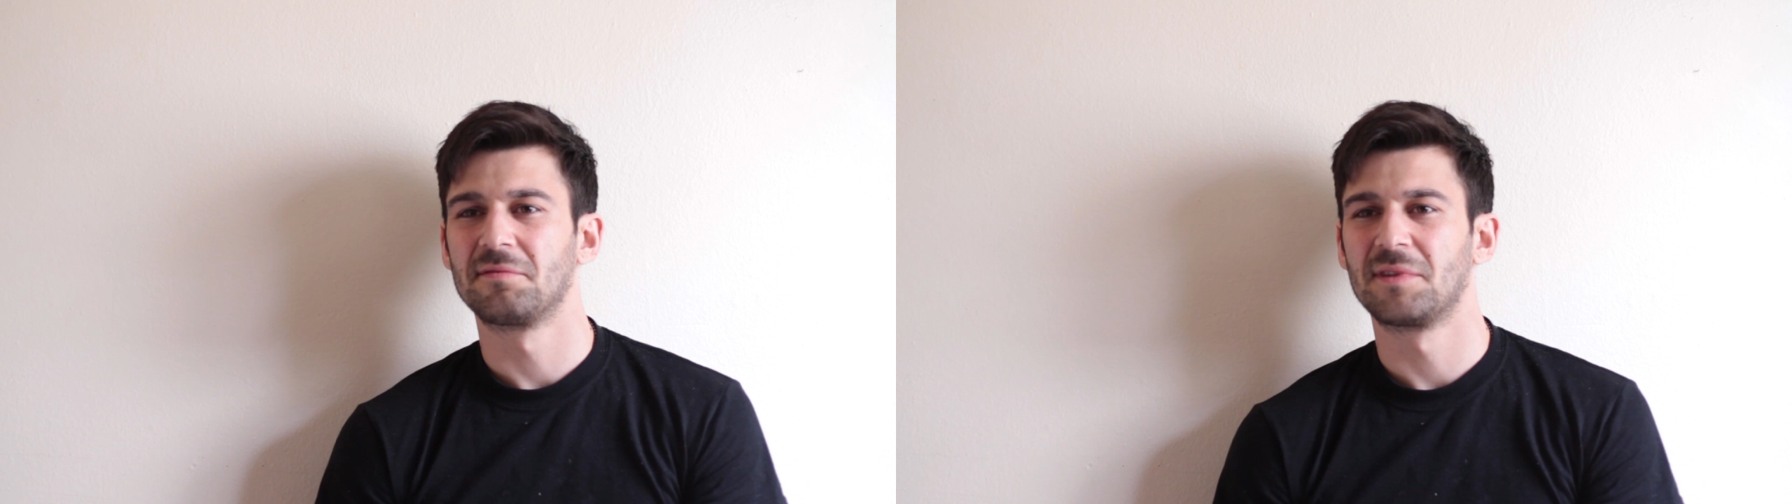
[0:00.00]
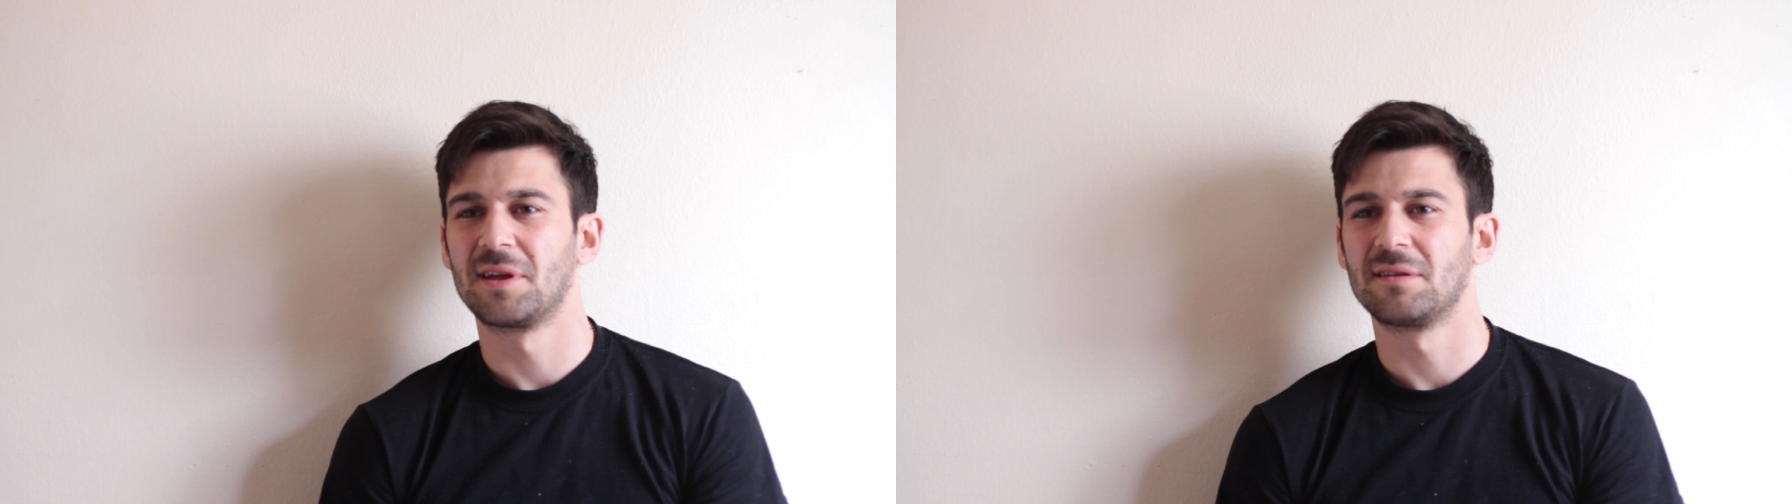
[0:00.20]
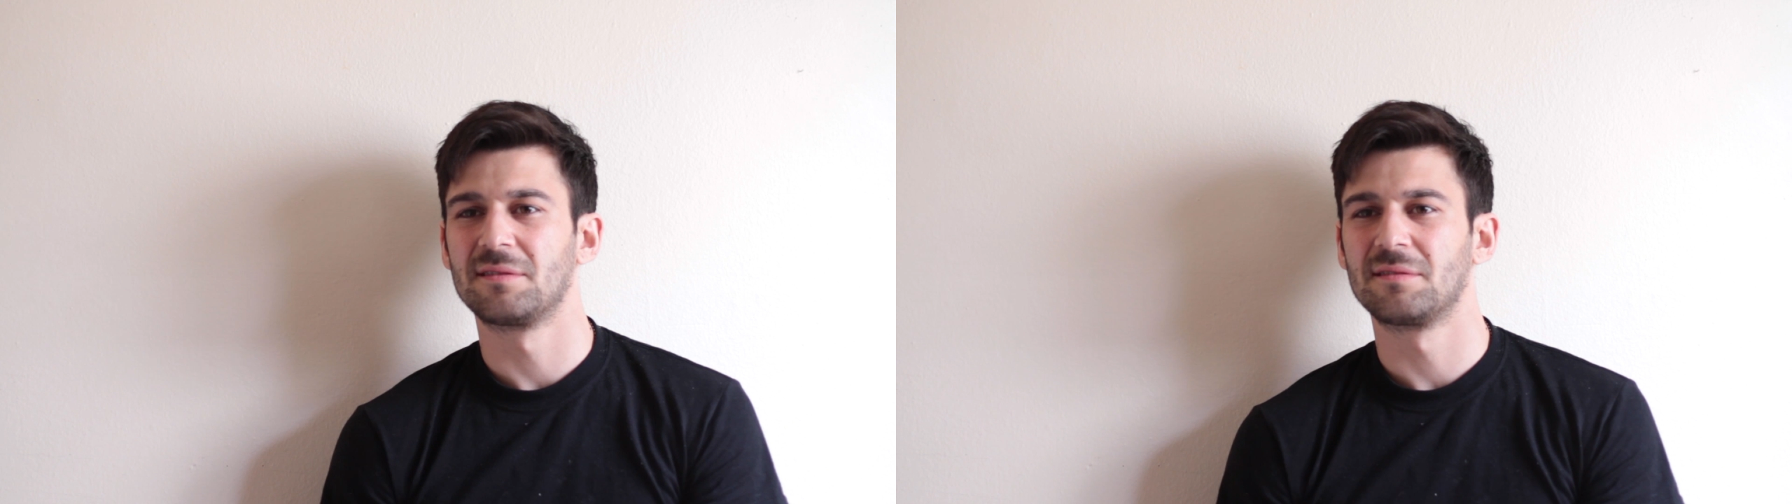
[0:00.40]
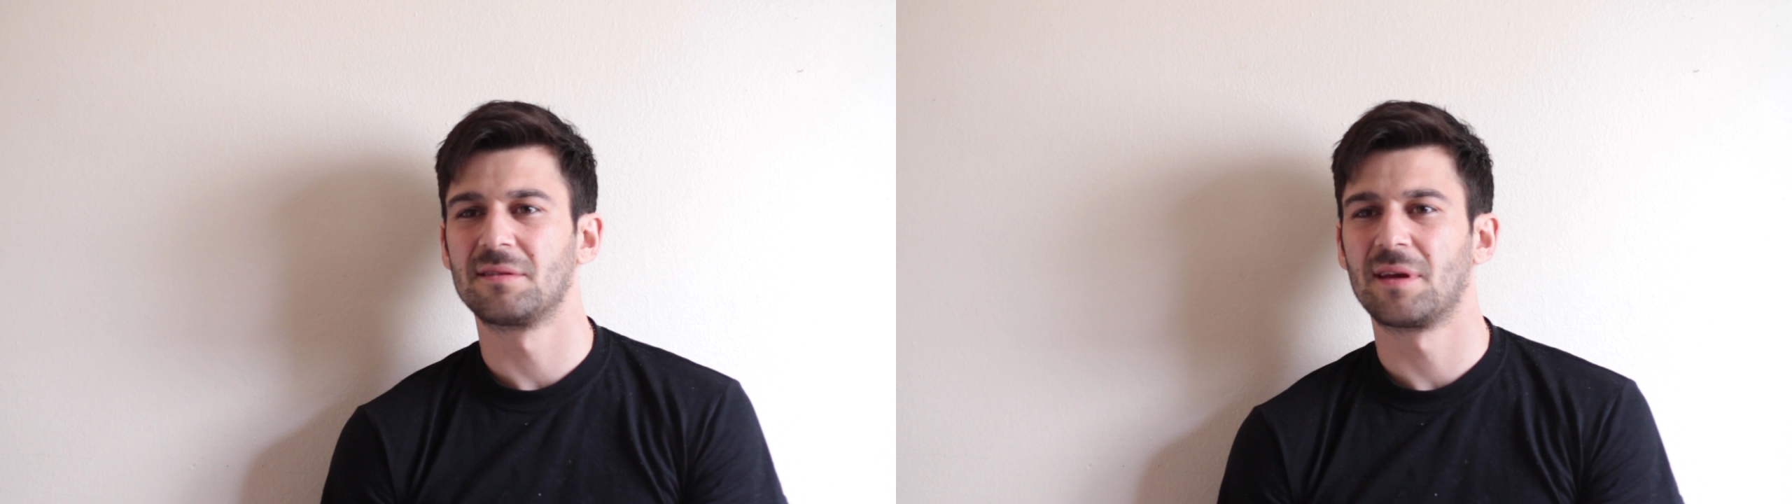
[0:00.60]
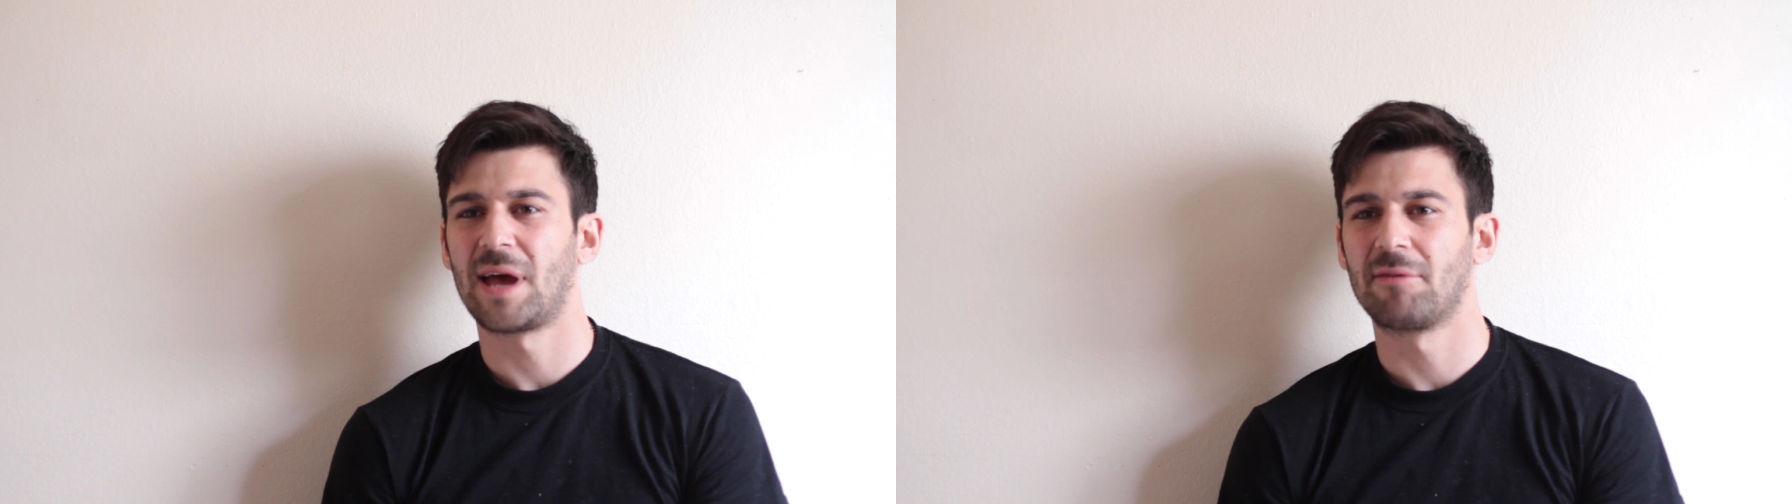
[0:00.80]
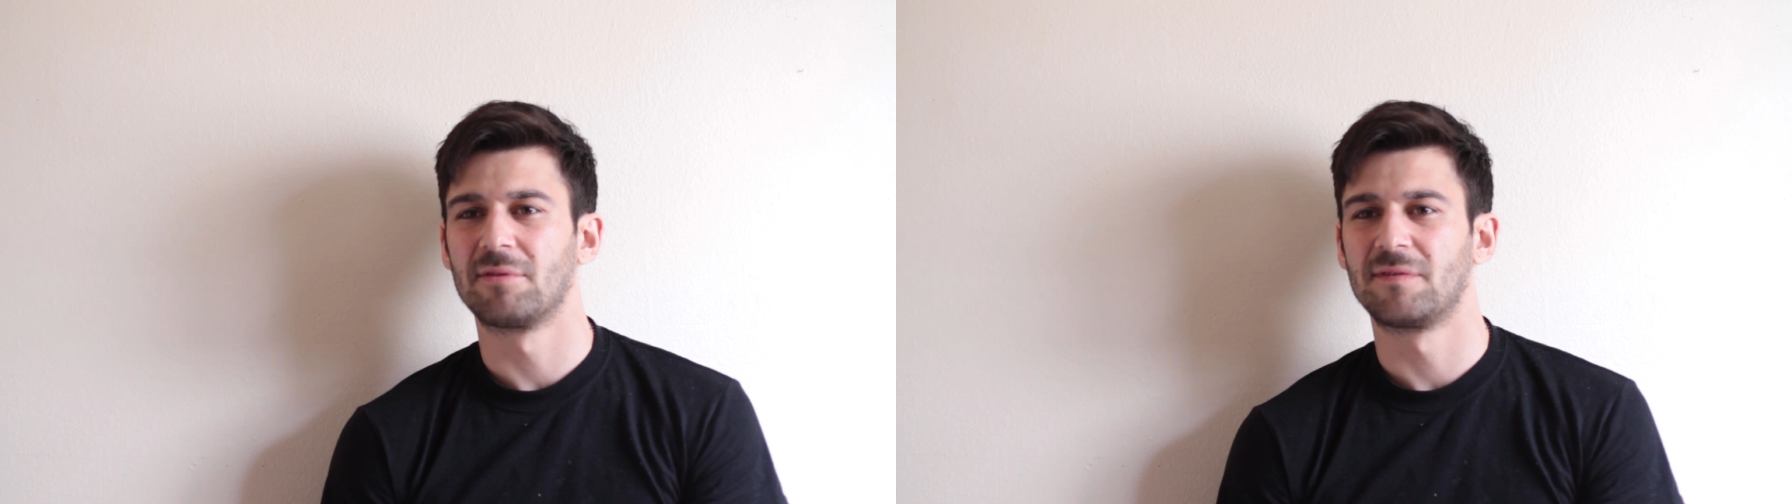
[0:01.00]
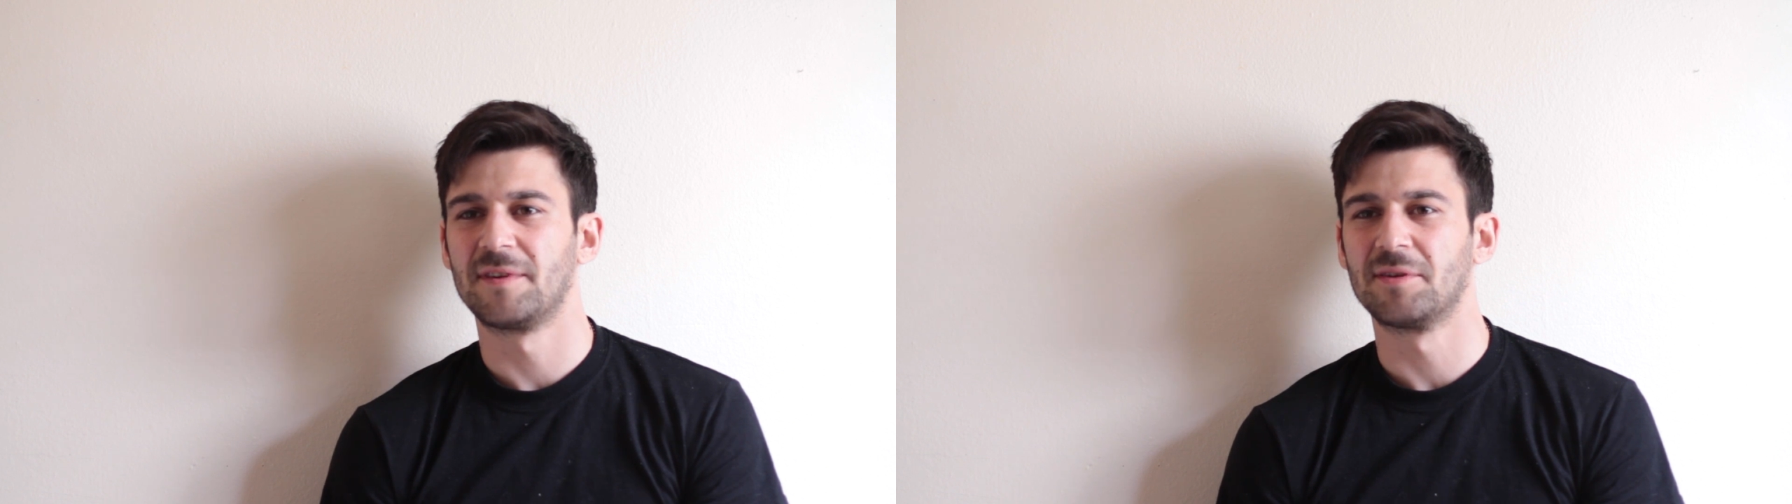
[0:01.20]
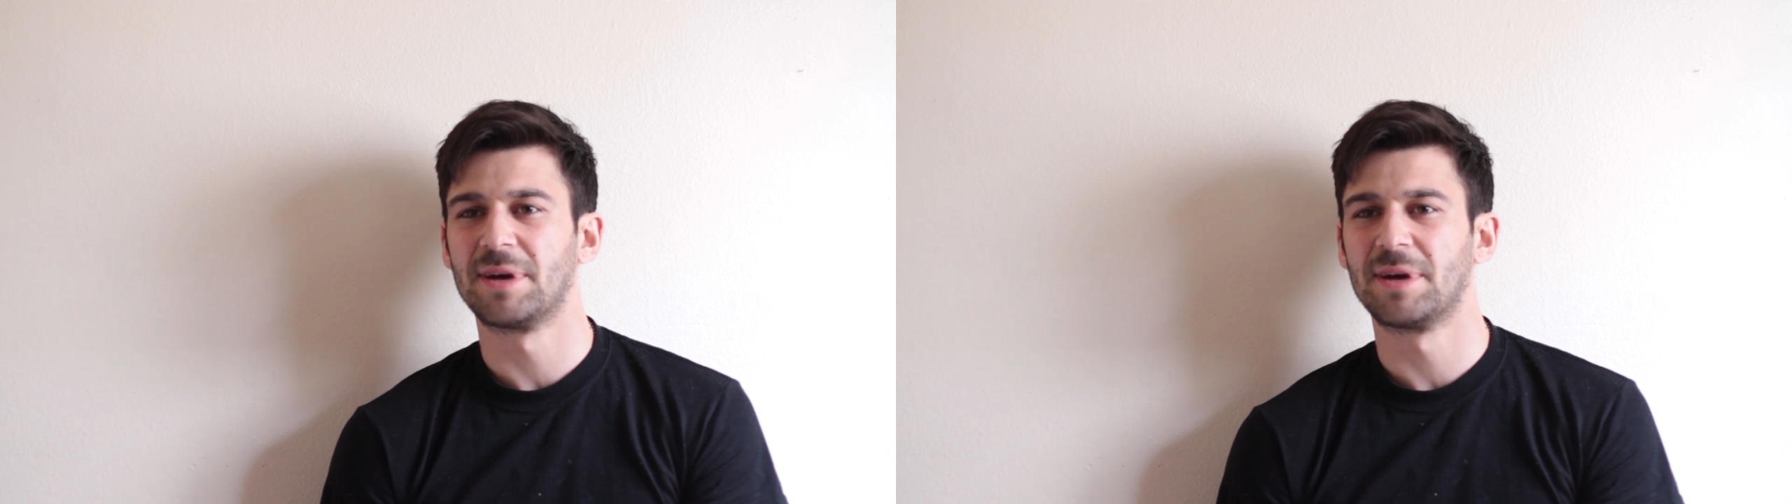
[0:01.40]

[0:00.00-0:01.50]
That I would feel